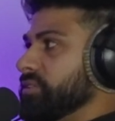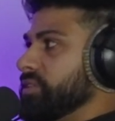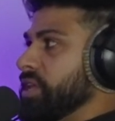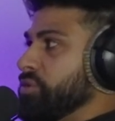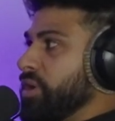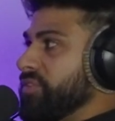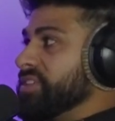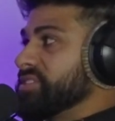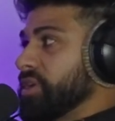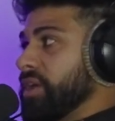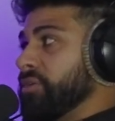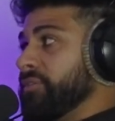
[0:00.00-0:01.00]
then you have
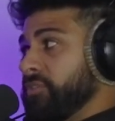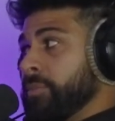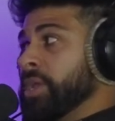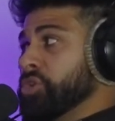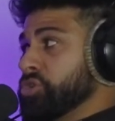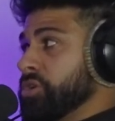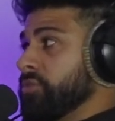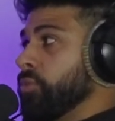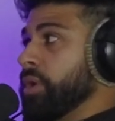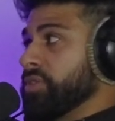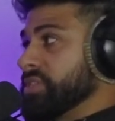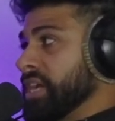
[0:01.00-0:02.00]
insider information of
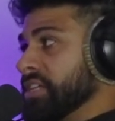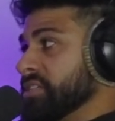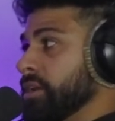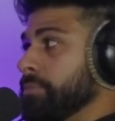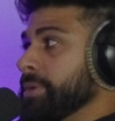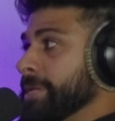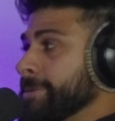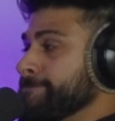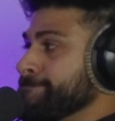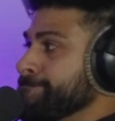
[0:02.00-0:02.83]
where this guy's going to be.